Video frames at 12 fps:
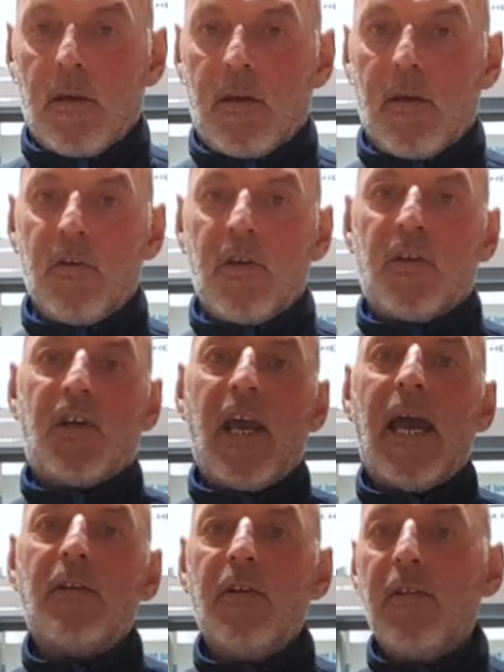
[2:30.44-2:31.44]
can
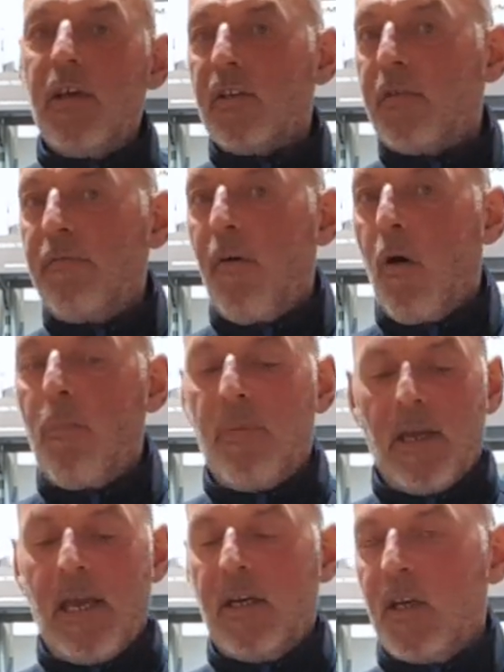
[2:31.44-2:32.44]
detect this fob
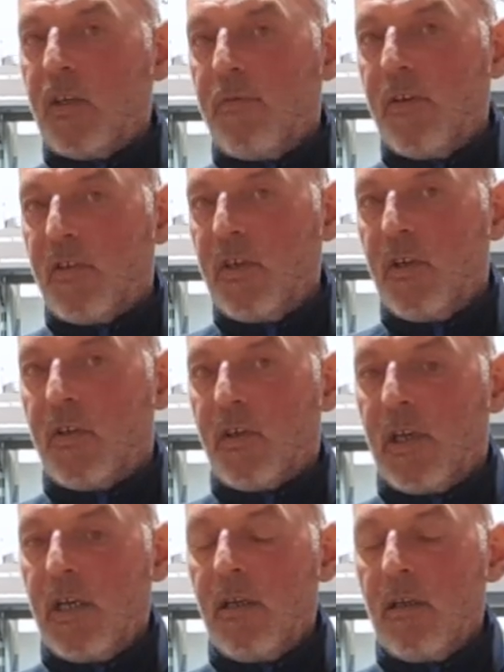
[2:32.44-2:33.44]
in its
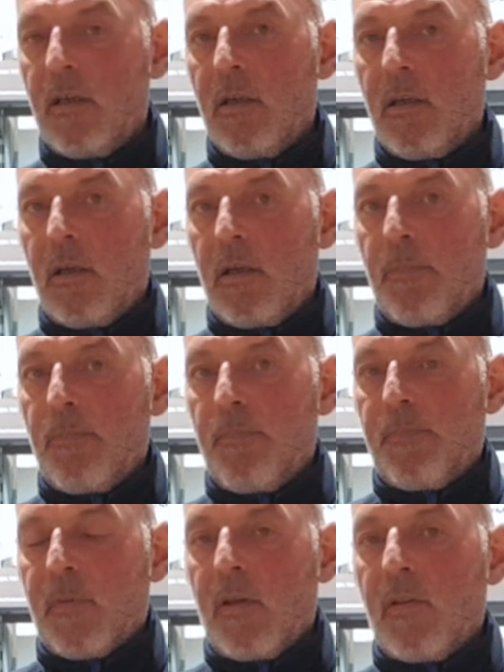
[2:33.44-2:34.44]
vicinity,
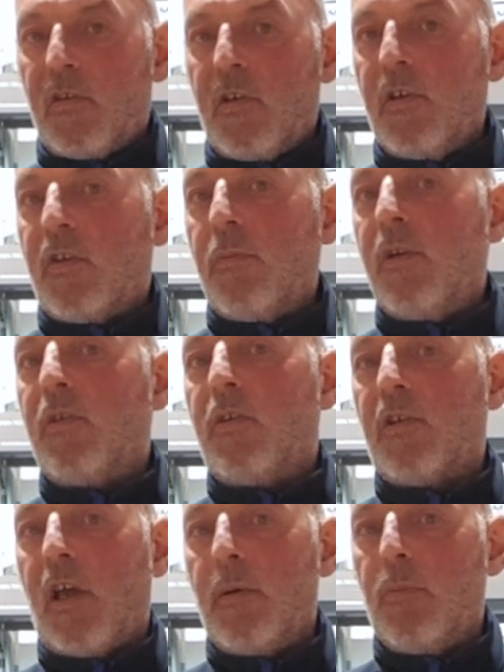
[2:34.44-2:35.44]
the system is
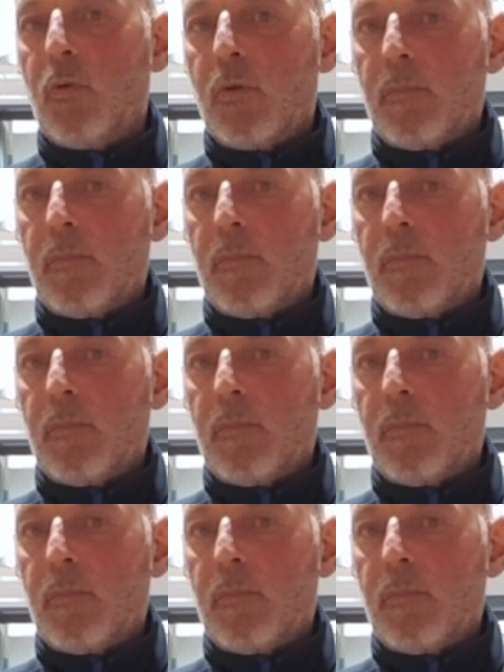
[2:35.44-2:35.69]
disabled.